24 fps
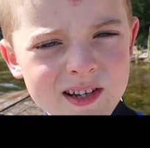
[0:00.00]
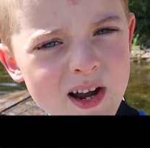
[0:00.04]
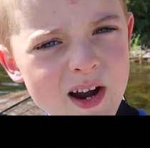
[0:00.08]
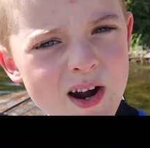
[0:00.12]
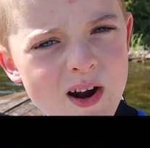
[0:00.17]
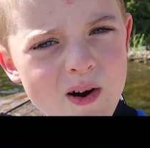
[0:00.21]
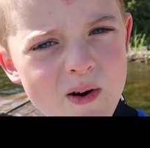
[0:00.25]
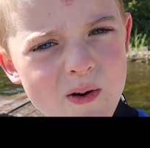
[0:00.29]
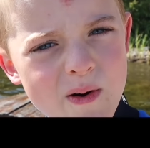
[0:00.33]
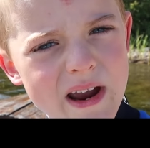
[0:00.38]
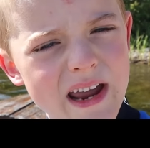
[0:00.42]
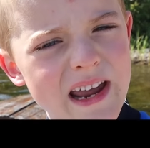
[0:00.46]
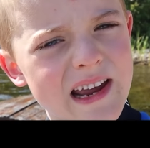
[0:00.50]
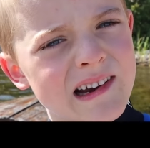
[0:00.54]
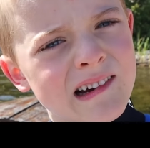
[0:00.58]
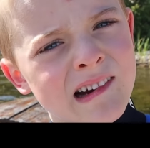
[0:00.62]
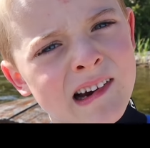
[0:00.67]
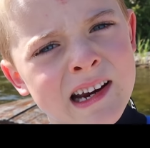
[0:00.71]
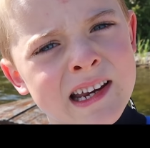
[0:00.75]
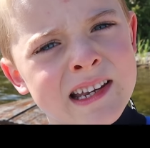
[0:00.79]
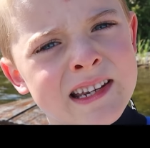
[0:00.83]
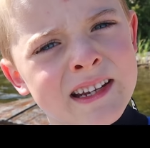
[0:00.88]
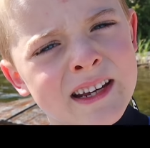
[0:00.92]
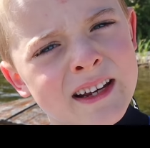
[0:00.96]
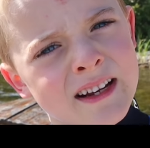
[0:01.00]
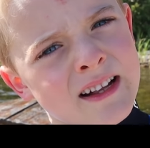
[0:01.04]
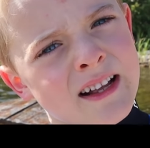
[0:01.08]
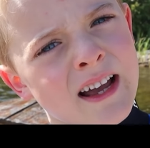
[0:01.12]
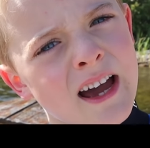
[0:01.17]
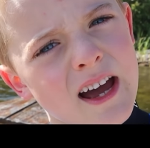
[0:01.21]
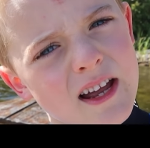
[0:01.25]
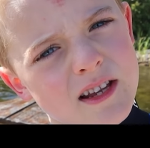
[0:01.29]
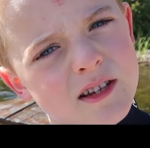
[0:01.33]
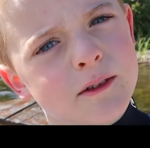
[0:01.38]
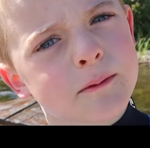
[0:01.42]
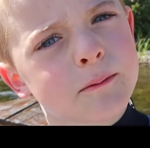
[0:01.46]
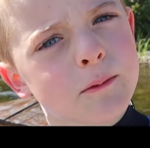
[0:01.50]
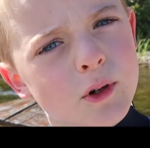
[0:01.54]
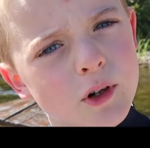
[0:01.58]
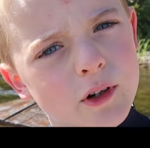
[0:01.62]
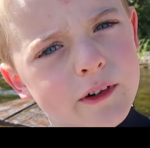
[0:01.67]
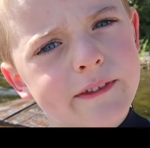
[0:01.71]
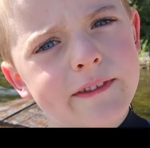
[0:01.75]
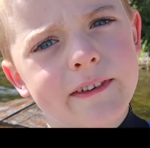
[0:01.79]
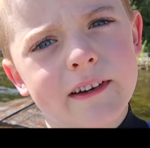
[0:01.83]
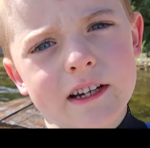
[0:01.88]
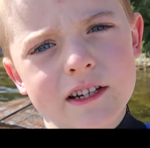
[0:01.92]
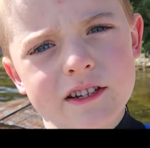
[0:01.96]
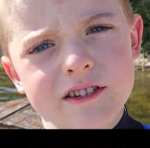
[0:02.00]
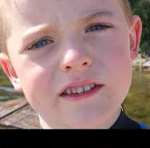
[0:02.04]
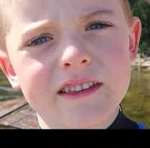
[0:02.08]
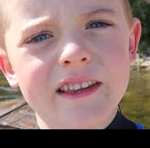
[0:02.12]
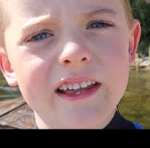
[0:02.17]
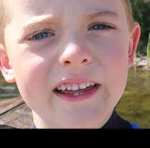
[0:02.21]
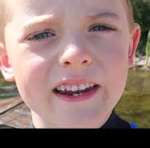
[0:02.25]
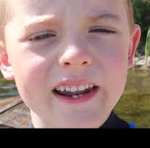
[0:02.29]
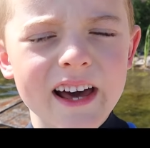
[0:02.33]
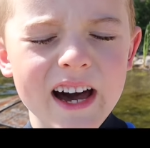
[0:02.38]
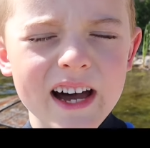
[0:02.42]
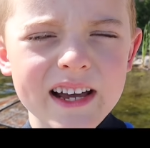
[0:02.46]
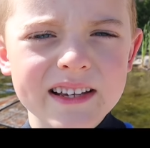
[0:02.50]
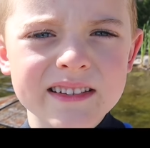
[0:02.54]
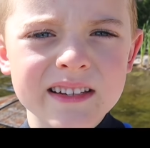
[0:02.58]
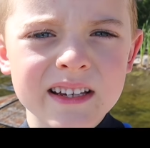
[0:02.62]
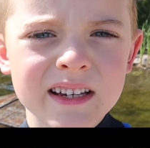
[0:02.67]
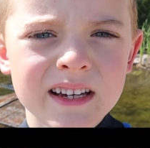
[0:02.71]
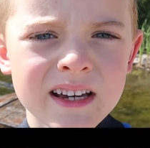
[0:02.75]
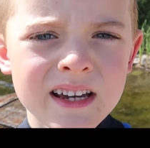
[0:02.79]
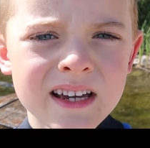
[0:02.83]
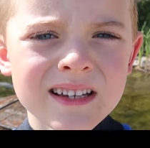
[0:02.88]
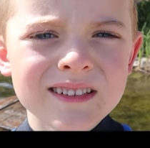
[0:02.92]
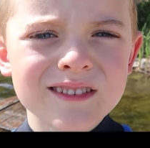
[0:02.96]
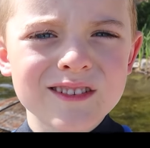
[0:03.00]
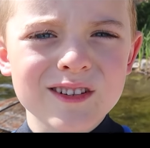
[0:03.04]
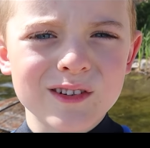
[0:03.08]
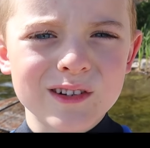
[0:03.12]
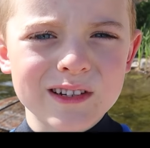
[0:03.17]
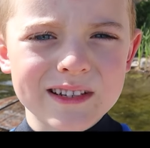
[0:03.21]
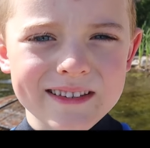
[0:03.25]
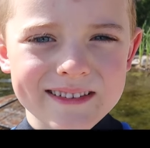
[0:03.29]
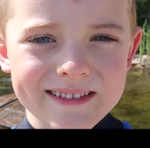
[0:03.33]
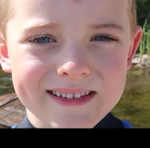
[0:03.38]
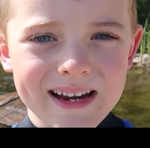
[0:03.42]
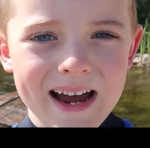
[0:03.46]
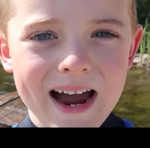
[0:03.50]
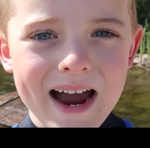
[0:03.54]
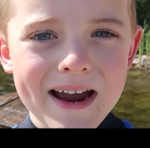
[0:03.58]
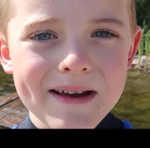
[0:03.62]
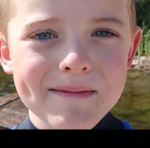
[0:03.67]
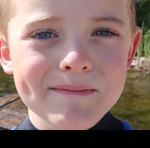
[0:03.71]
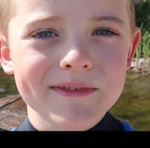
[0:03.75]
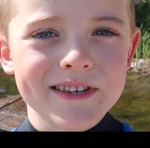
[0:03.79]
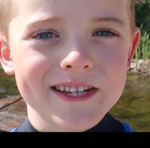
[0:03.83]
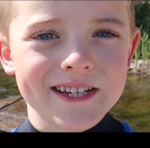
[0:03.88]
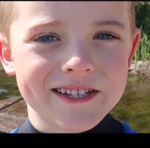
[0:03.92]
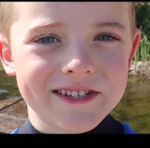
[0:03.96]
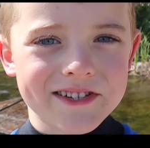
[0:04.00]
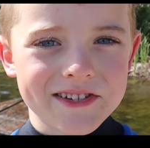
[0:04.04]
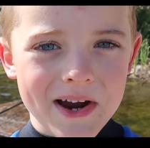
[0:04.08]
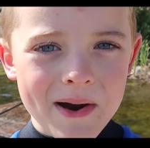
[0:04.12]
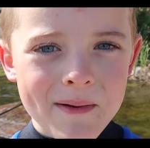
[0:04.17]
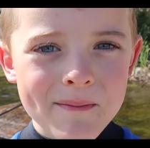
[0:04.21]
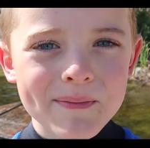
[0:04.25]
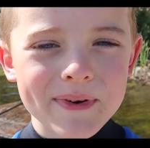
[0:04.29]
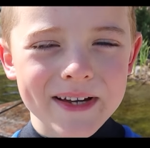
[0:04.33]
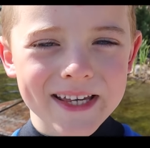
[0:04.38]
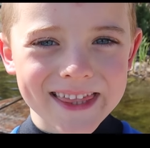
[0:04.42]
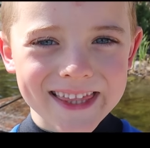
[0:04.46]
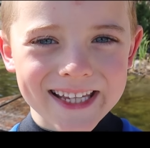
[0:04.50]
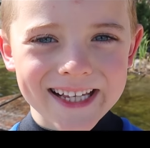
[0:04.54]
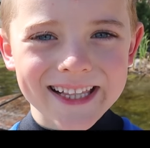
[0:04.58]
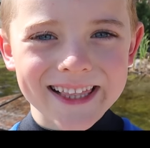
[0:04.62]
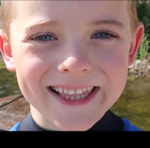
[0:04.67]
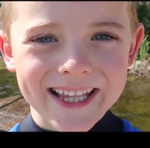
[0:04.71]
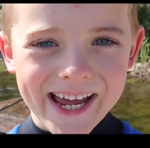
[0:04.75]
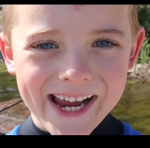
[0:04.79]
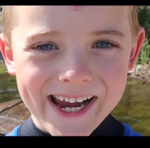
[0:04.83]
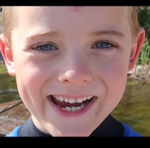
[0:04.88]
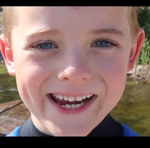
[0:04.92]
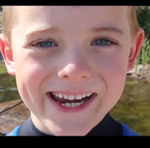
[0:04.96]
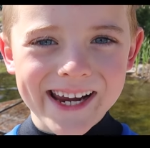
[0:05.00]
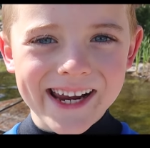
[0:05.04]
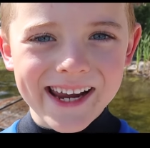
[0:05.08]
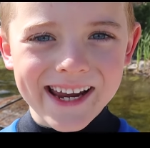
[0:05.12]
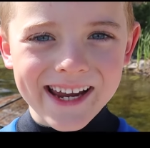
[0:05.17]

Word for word: So Eric did catch more fish than us, so it's time to jump in the lake.